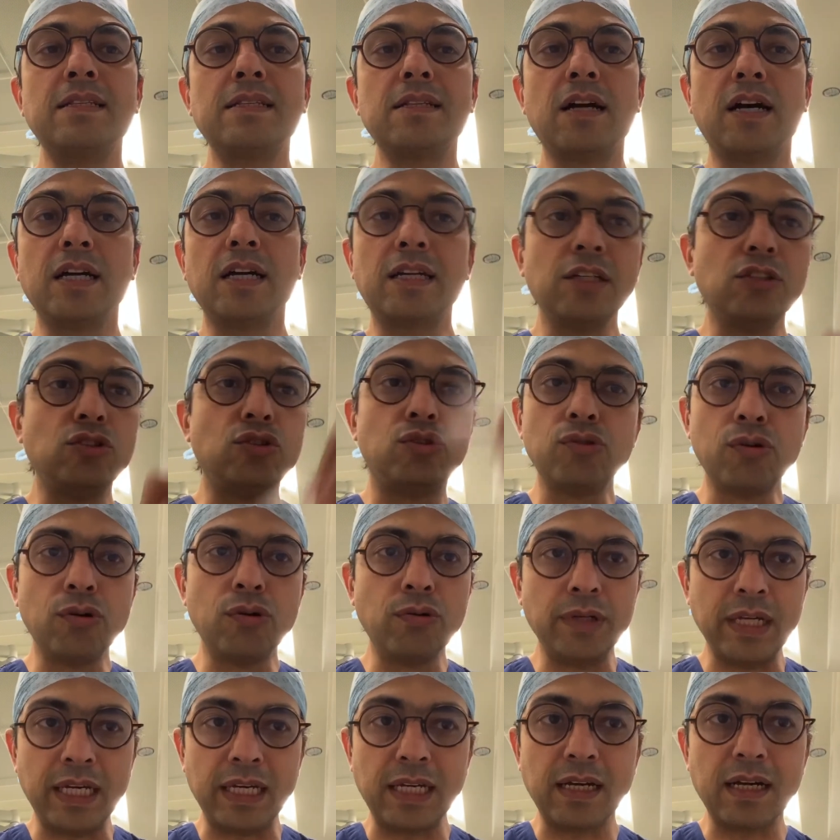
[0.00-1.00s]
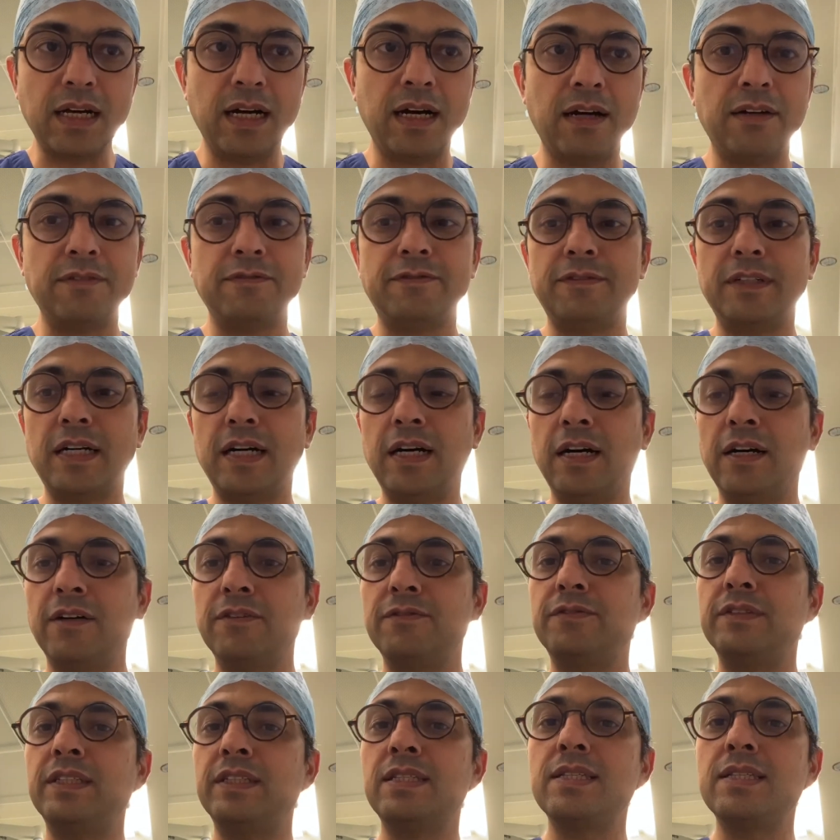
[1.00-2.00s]
drawing of
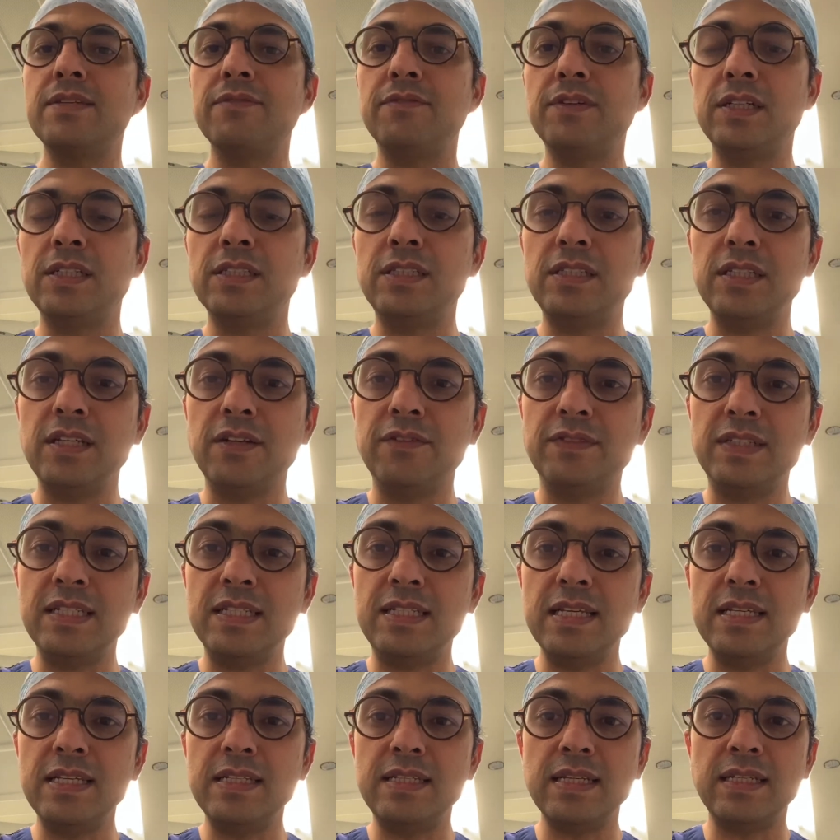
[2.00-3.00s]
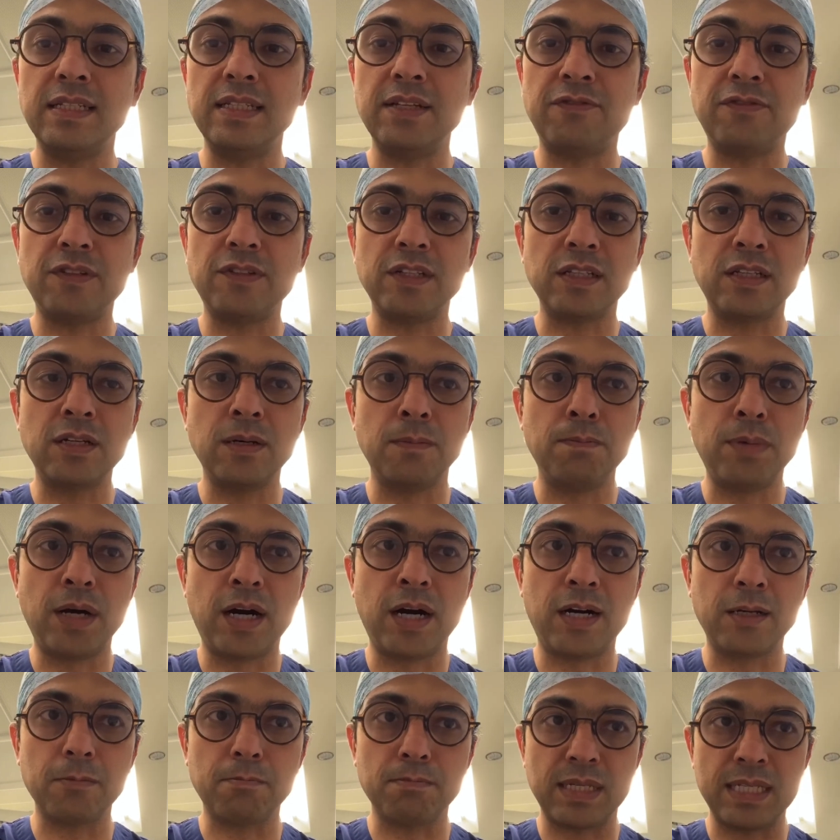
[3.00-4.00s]
the severity of disease in different
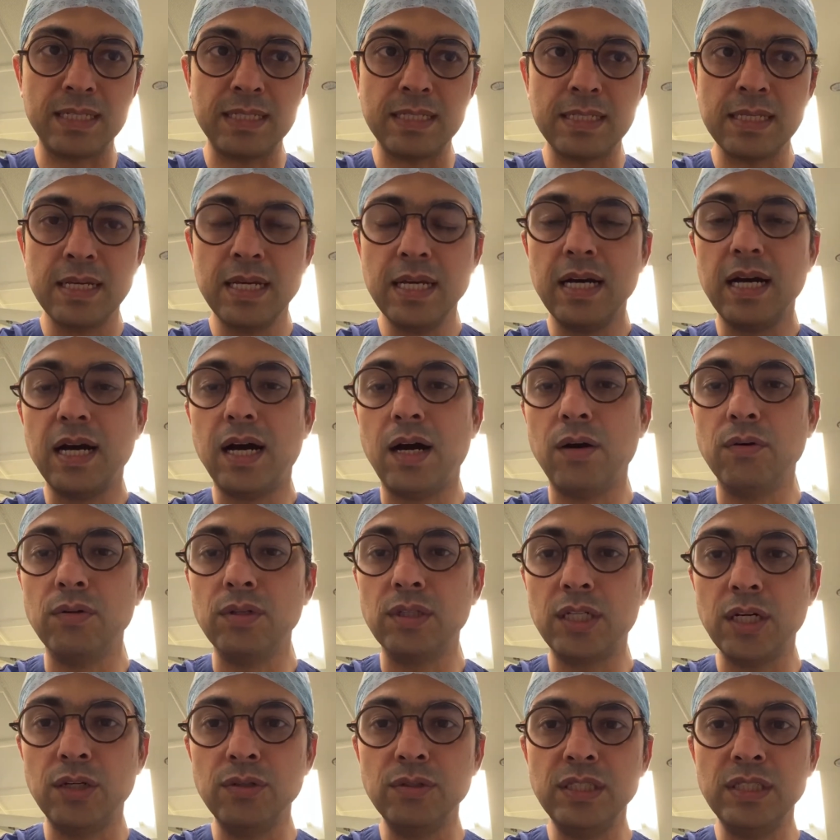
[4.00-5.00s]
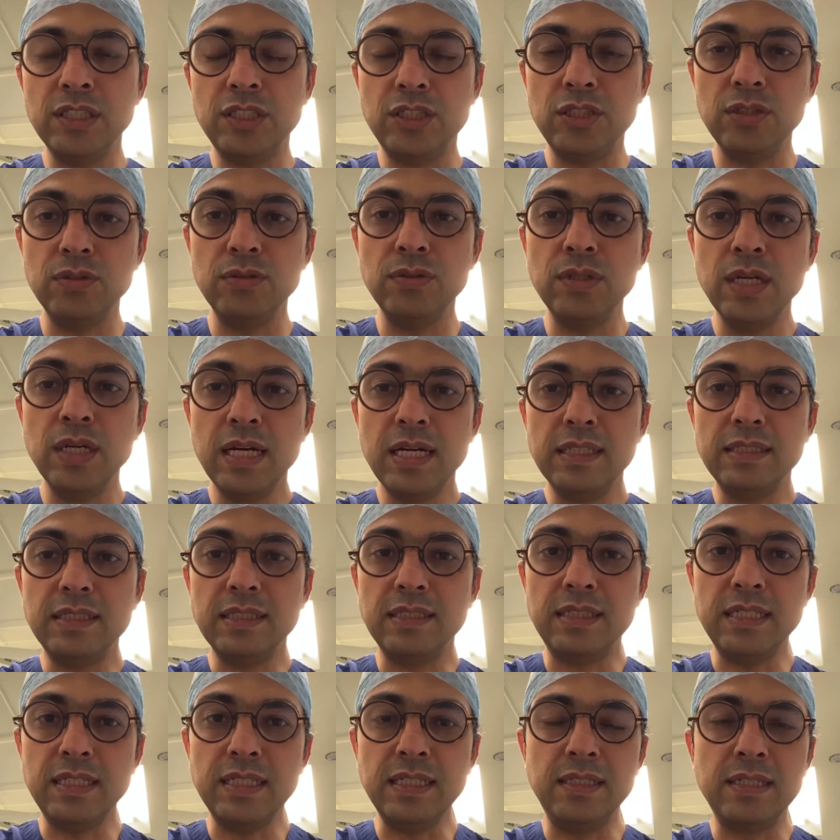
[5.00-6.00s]
compartments. I will go into the
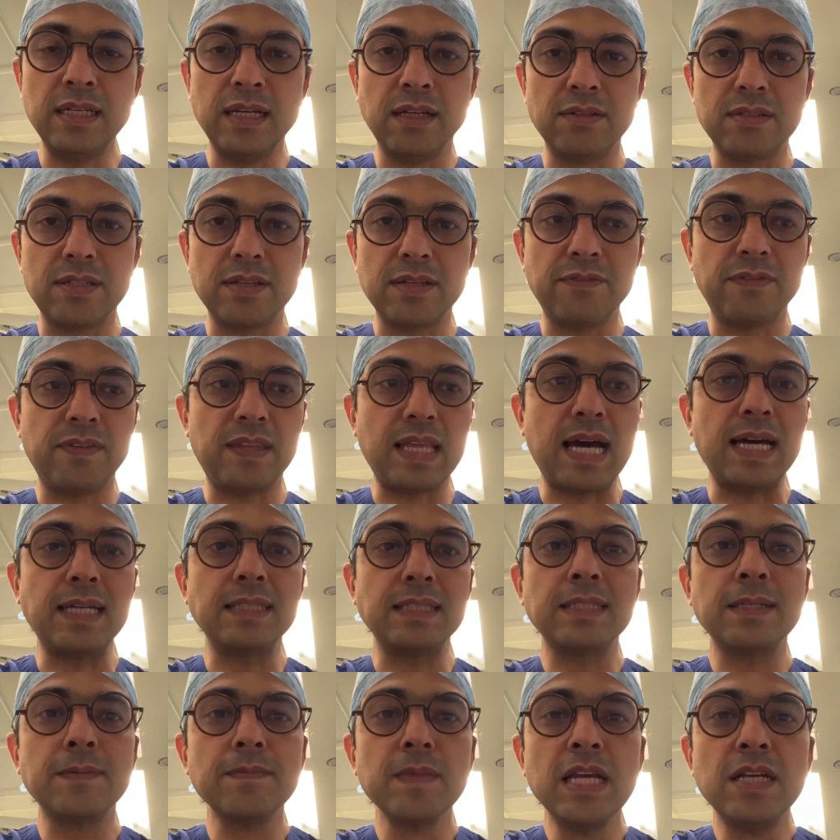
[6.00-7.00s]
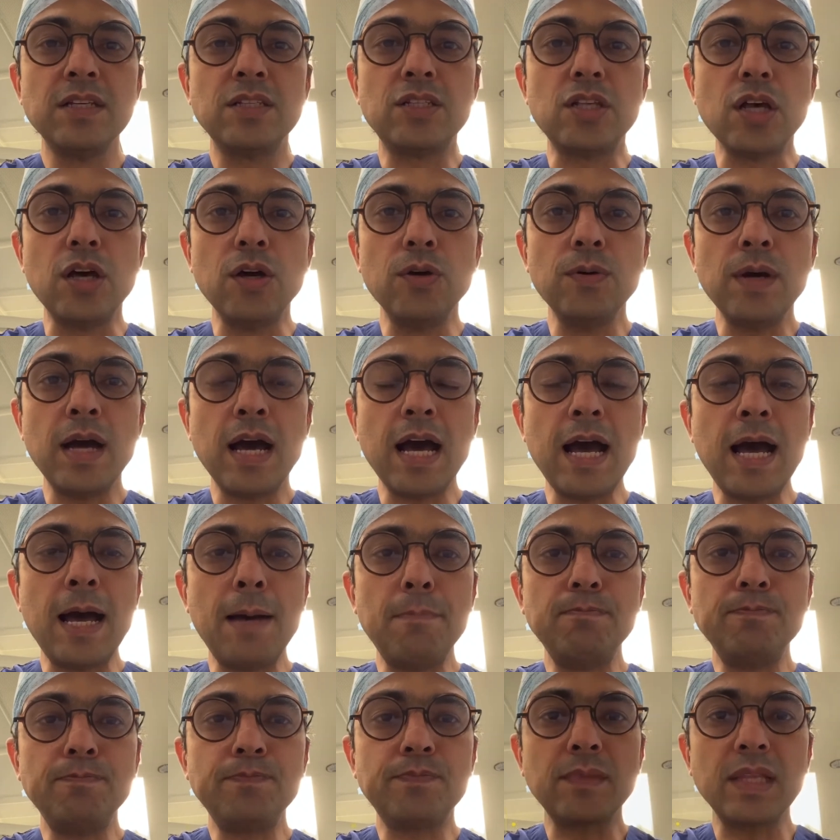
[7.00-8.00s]
details of that. So
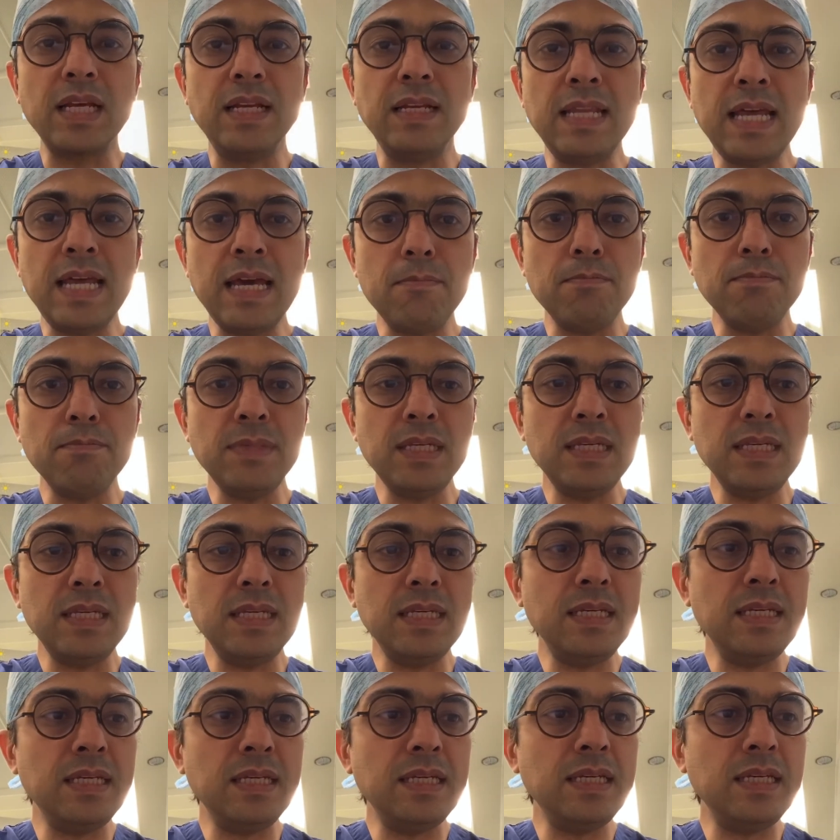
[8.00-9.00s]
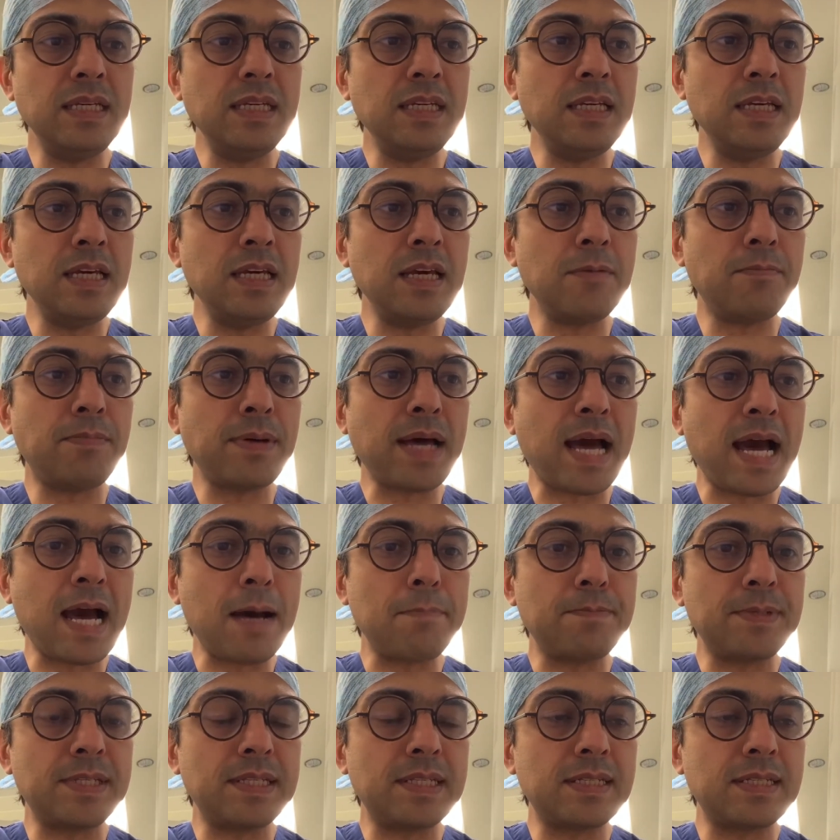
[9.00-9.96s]
let me perhaps